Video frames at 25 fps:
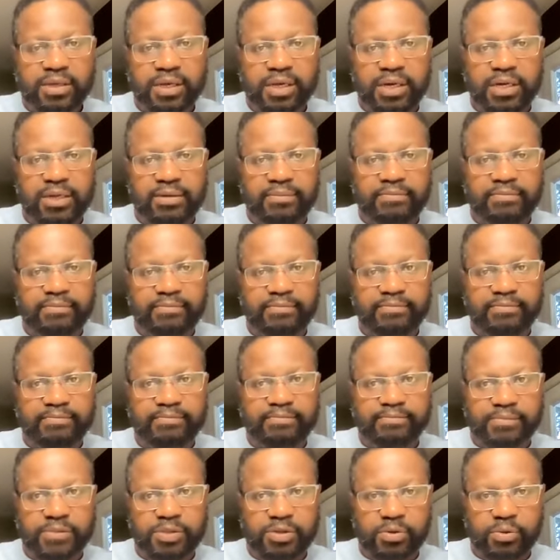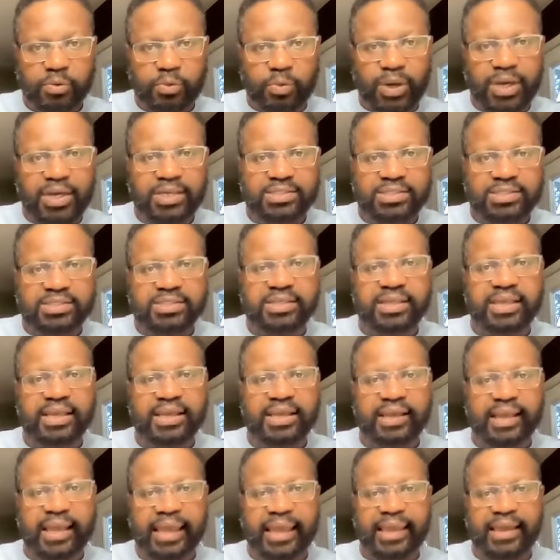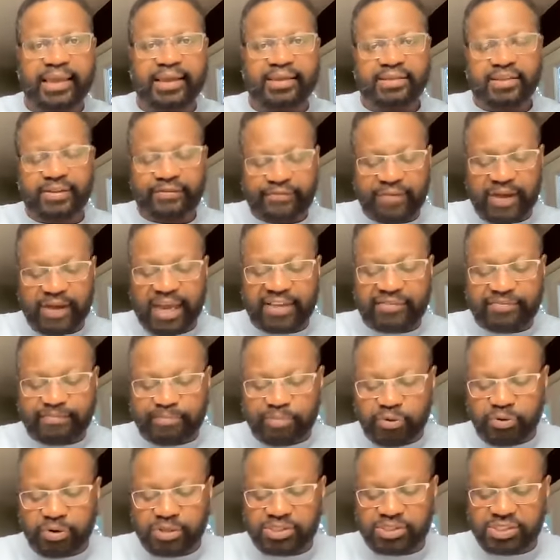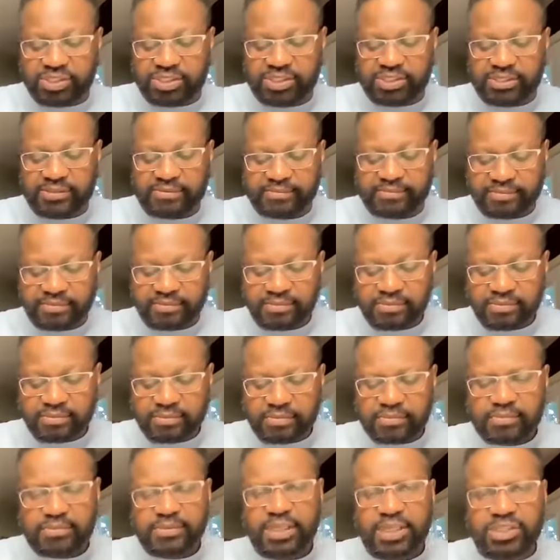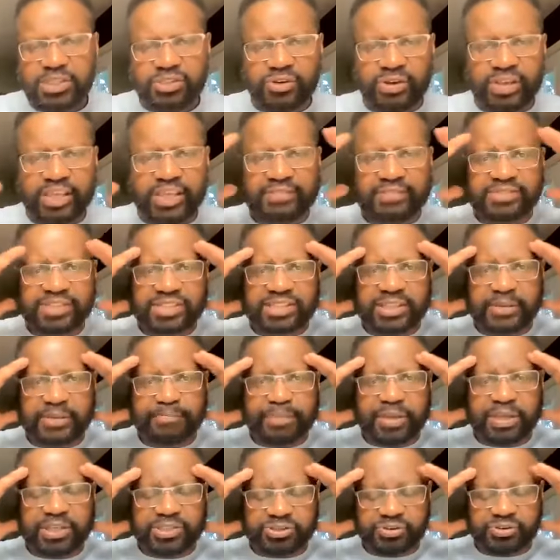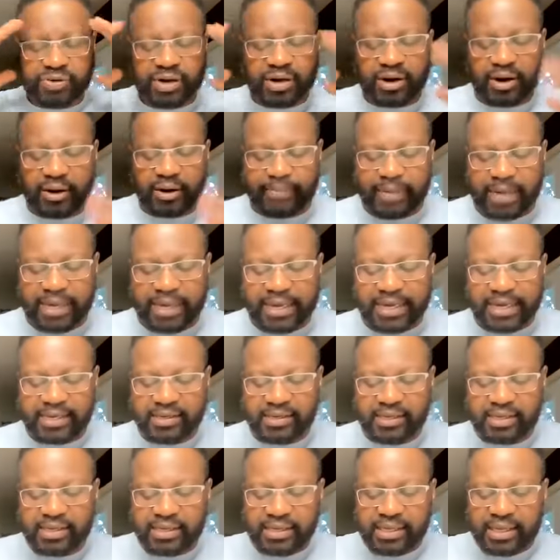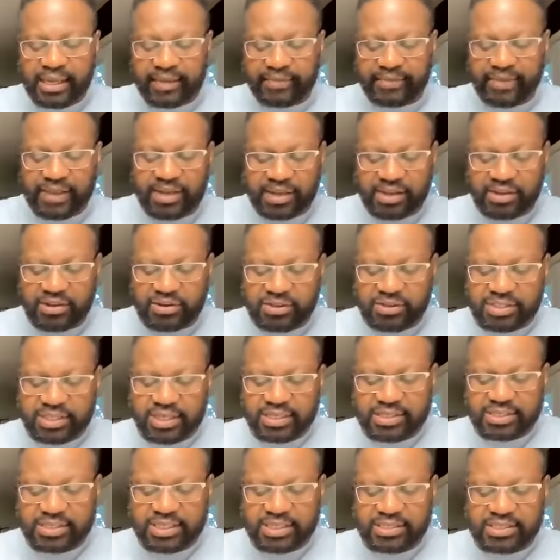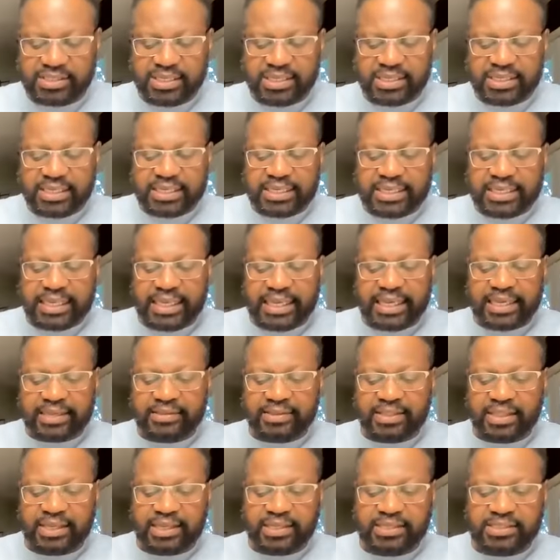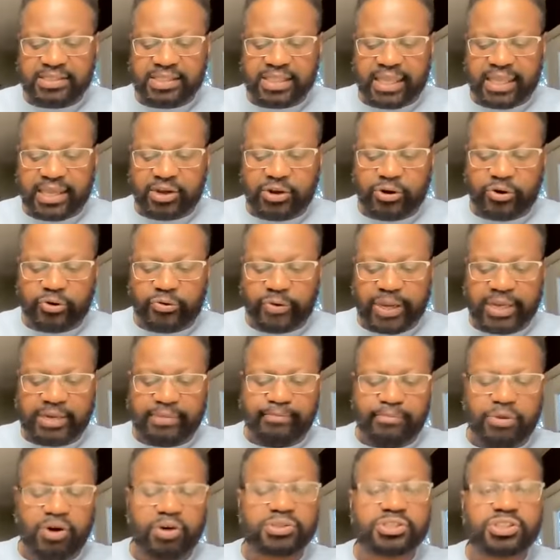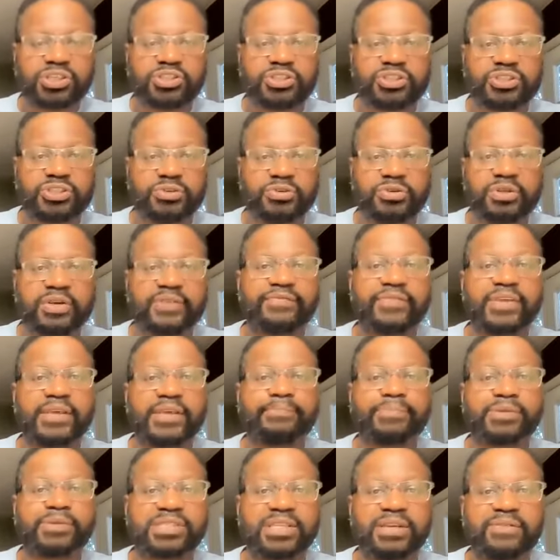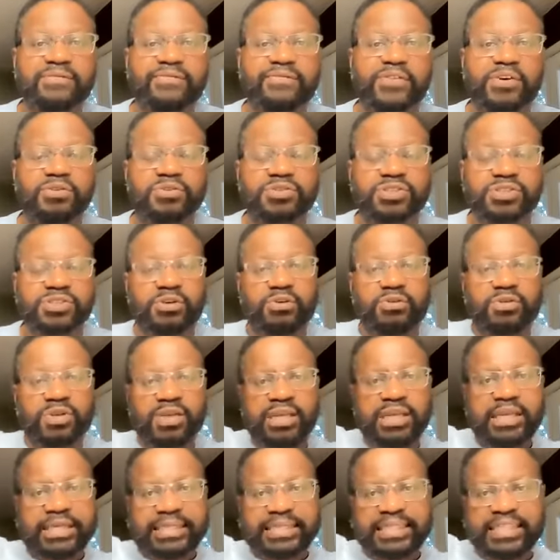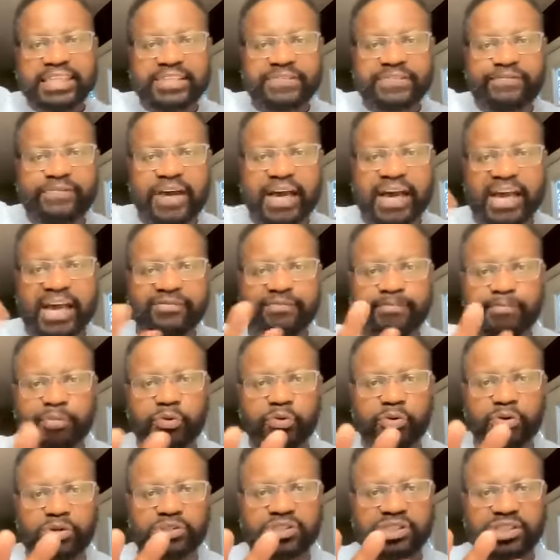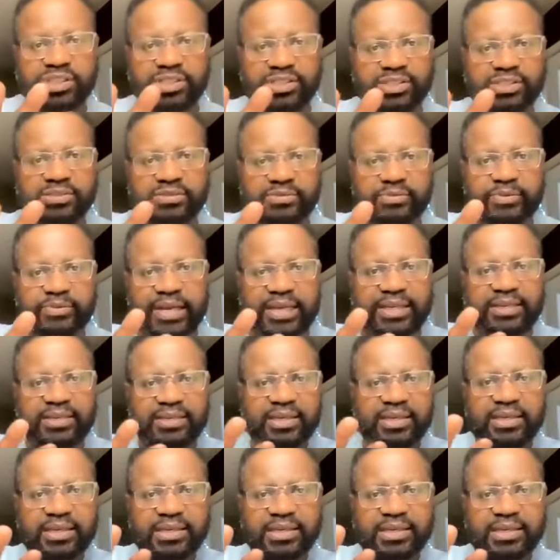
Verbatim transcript: uh, was and the five porches. So it gives us a picture in our mind. And then it goes on and says, in these lay a great multitude of impotent folks. So these five porches, right?